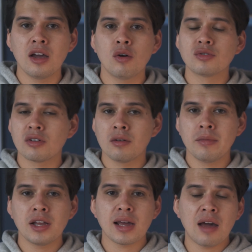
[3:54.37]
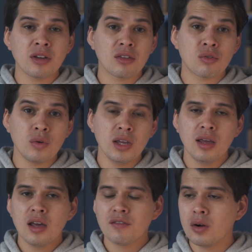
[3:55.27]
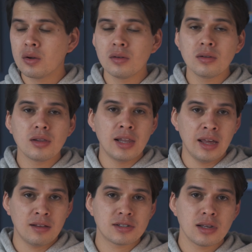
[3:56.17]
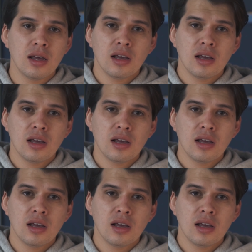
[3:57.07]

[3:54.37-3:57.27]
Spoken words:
I always recommend having 3 focal lengths.